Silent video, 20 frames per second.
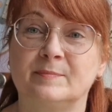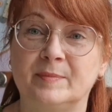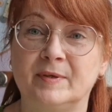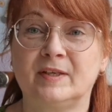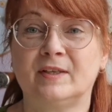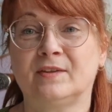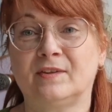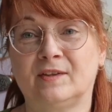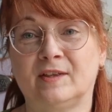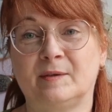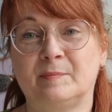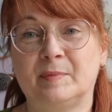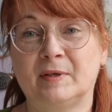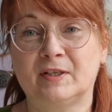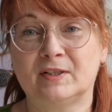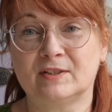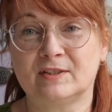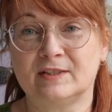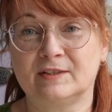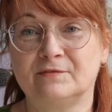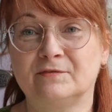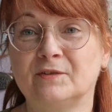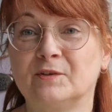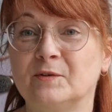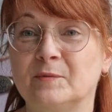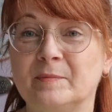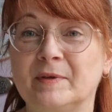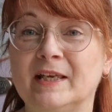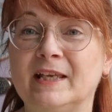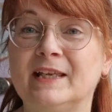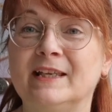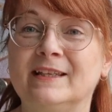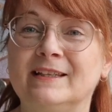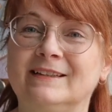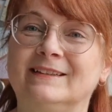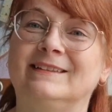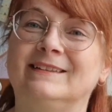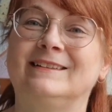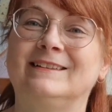birthday party for me.